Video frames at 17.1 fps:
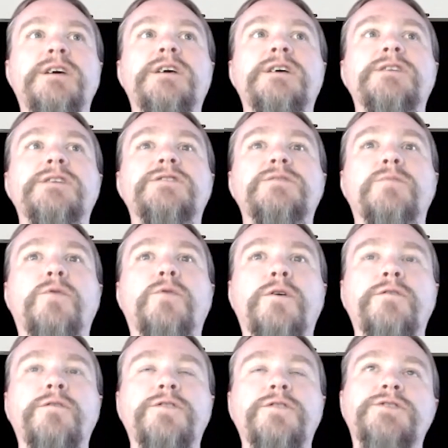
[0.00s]
into more
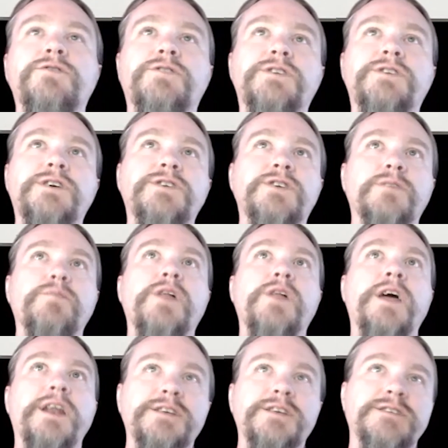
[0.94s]
of a strategic
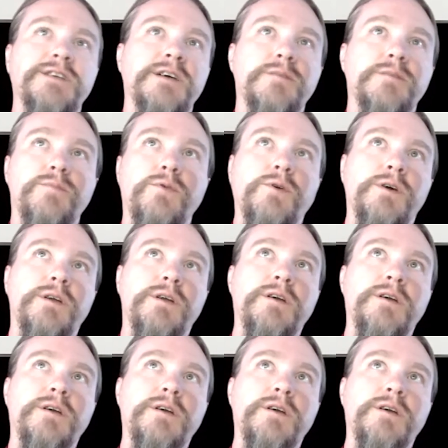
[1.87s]
planning standpoint,